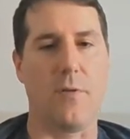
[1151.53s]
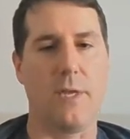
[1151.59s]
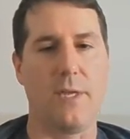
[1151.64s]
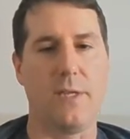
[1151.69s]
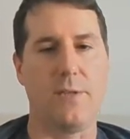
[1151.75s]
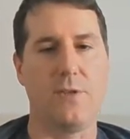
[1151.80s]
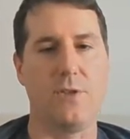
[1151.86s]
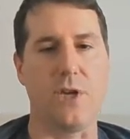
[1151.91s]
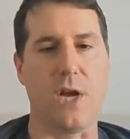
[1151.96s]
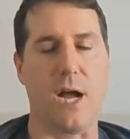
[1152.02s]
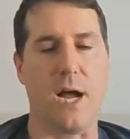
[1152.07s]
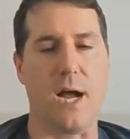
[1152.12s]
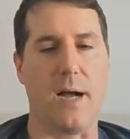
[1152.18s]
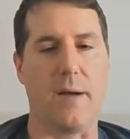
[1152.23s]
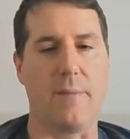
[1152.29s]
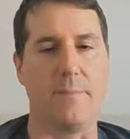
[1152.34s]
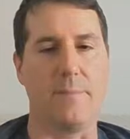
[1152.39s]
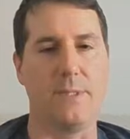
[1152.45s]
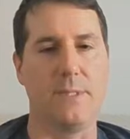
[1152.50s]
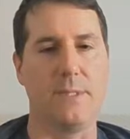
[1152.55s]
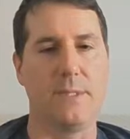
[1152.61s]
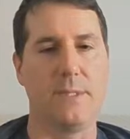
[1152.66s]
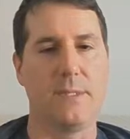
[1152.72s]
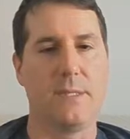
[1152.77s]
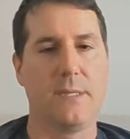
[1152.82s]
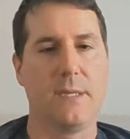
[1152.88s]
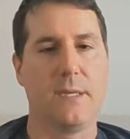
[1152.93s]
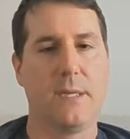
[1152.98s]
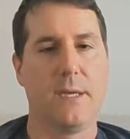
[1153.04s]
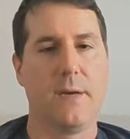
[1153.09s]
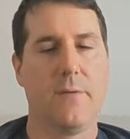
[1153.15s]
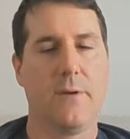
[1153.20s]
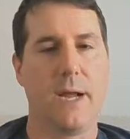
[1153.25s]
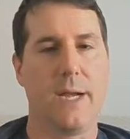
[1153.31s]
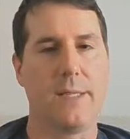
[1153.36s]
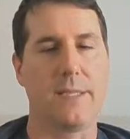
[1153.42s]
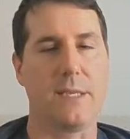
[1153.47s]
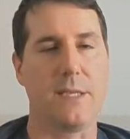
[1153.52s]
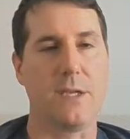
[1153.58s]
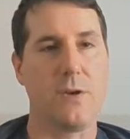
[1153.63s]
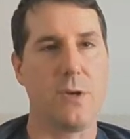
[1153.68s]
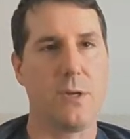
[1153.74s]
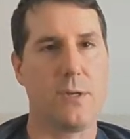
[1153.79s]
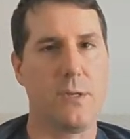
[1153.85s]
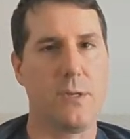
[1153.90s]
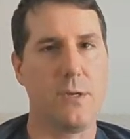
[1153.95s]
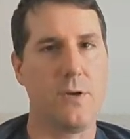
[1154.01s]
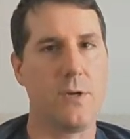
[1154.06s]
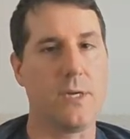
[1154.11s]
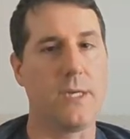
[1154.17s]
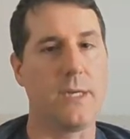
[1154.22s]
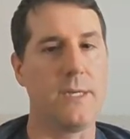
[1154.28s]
these jobs, right? And it's like you could